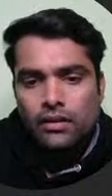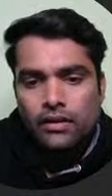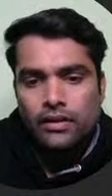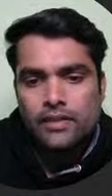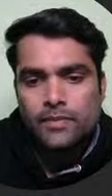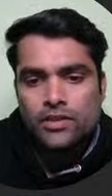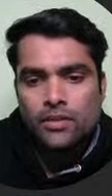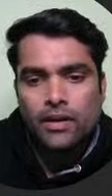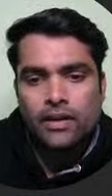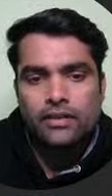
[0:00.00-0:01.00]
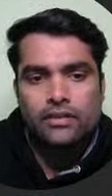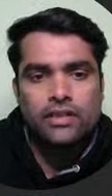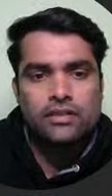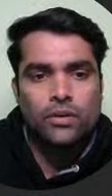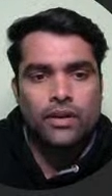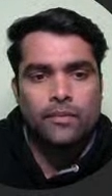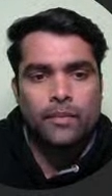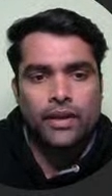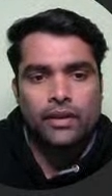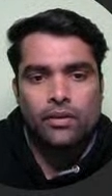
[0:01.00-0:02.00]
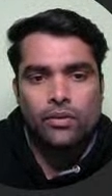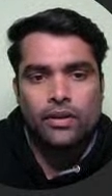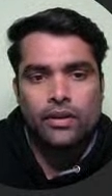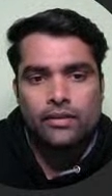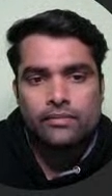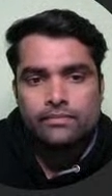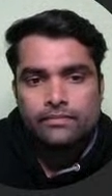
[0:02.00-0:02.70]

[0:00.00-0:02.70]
yes, bacha party, just look at me. Okay,